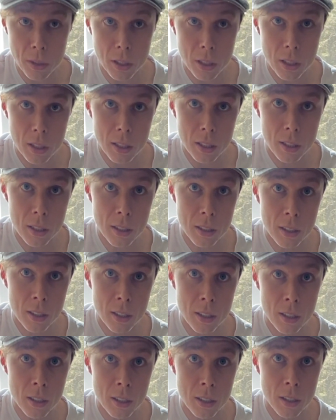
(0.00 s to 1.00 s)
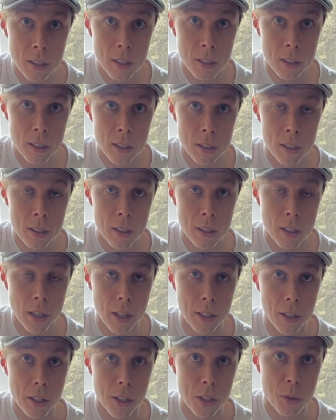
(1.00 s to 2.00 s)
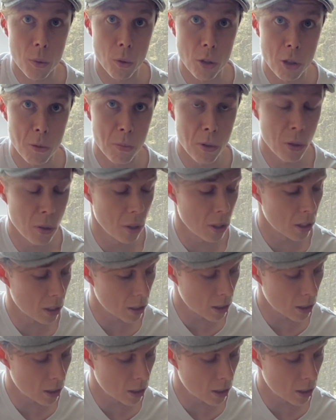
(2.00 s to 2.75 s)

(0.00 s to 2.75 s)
and then this one's muted.